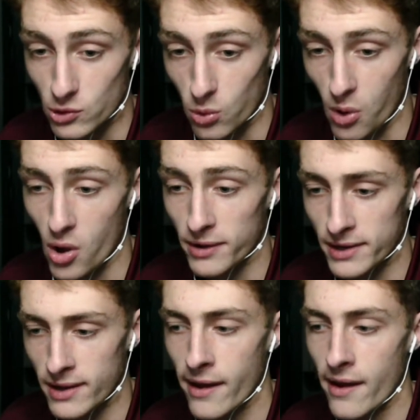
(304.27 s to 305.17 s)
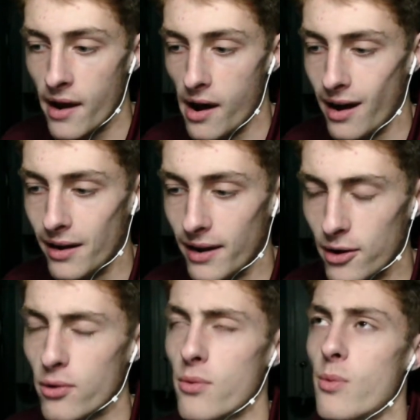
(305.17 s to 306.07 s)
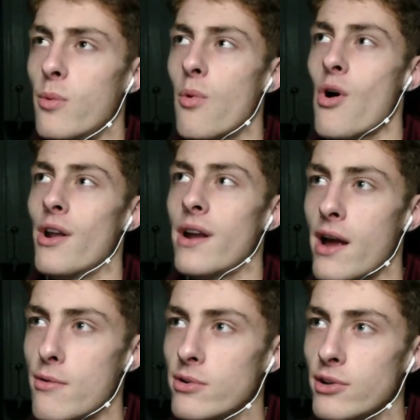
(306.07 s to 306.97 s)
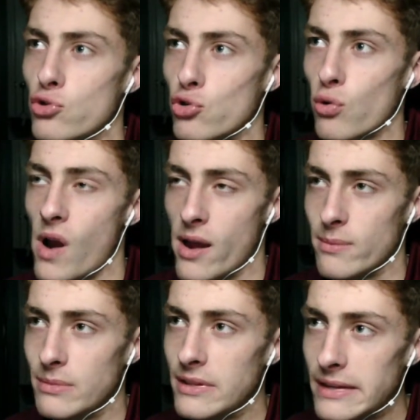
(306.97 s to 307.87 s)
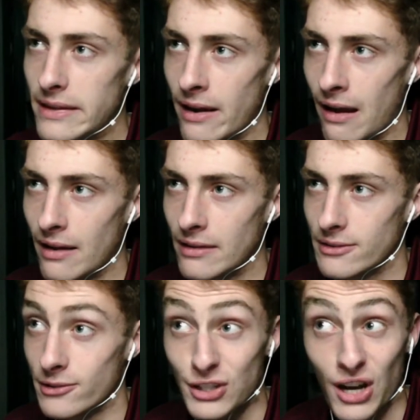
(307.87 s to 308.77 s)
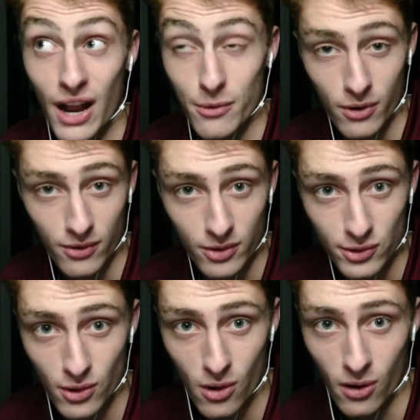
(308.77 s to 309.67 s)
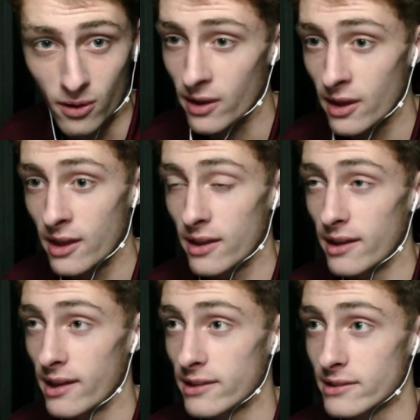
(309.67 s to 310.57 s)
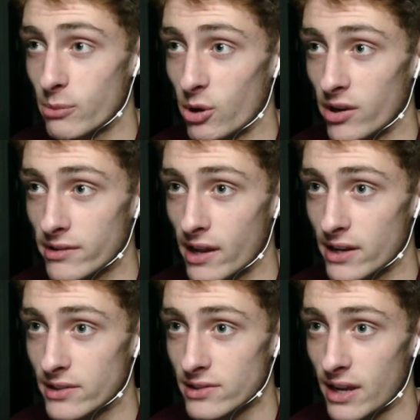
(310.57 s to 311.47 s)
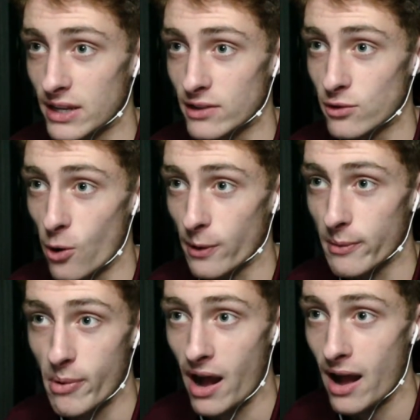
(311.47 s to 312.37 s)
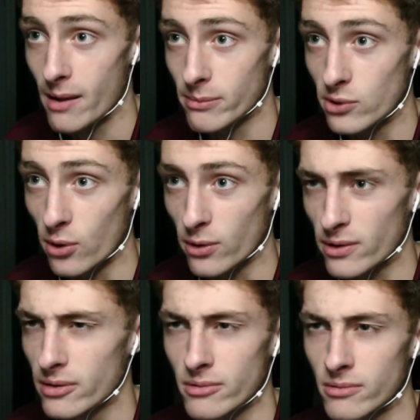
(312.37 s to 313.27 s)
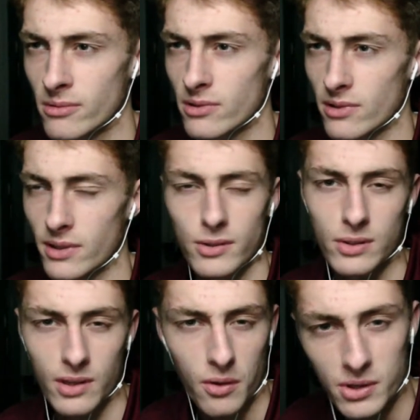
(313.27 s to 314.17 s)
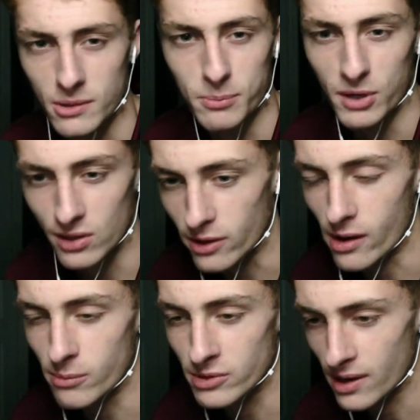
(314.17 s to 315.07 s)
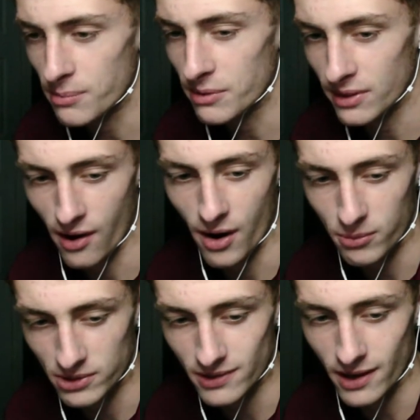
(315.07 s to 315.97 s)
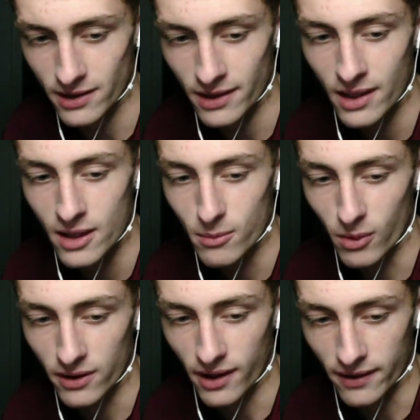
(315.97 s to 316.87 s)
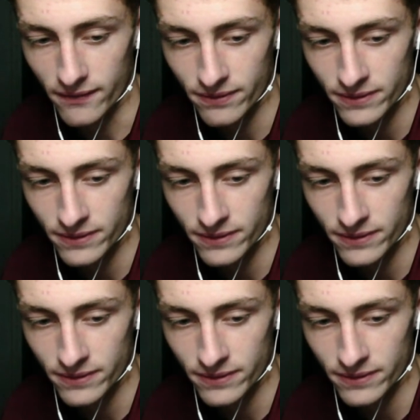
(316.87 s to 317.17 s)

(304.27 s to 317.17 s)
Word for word: was quality. Uh, I don't know what I would describe the uh, genre of the song is, but it's kind of just like dark pop, dark. There was a bit dubstep in there, I would say, but uh,